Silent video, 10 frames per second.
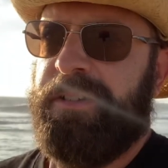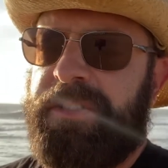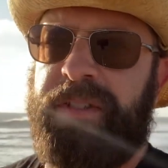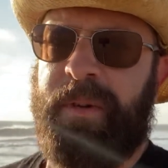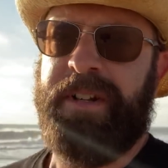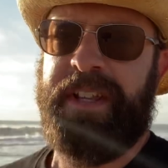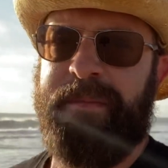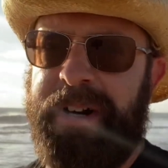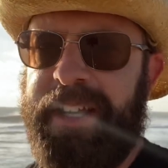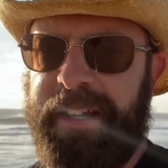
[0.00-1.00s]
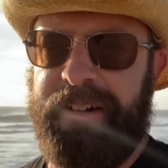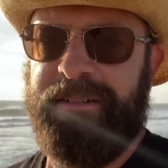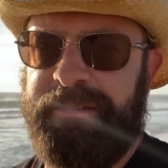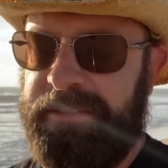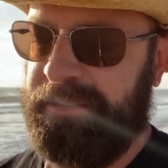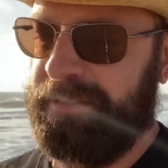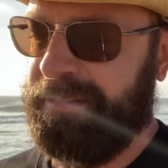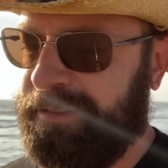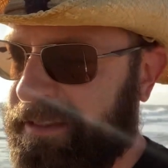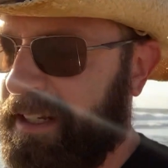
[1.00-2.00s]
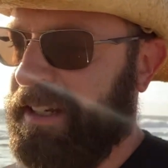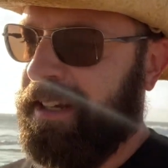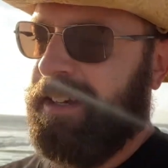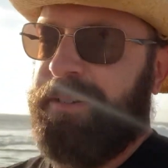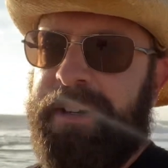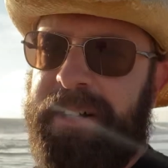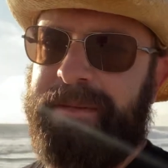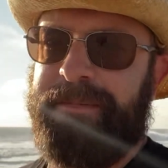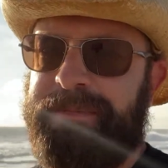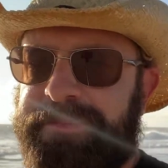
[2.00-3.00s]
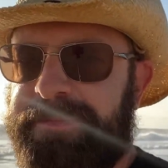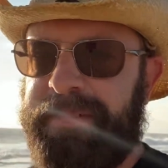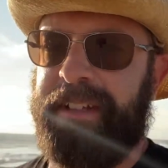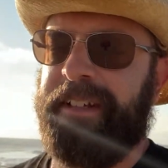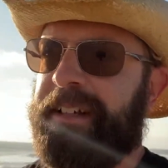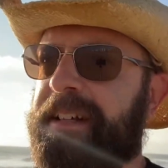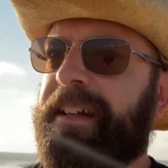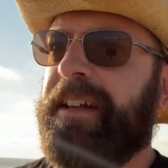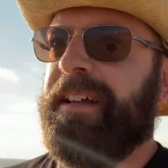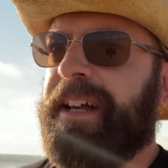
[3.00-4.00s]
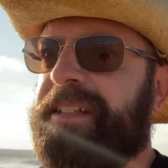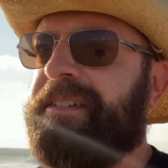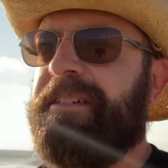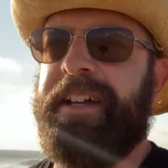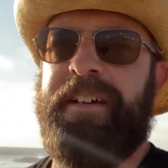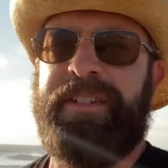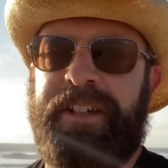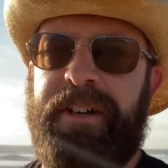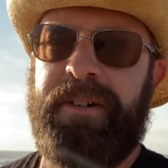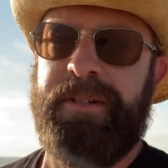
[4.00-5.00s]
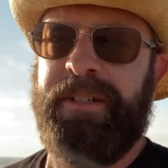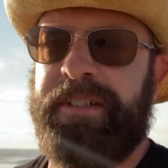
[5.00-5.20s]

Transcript: So where's that money go? Well, that's going to have to go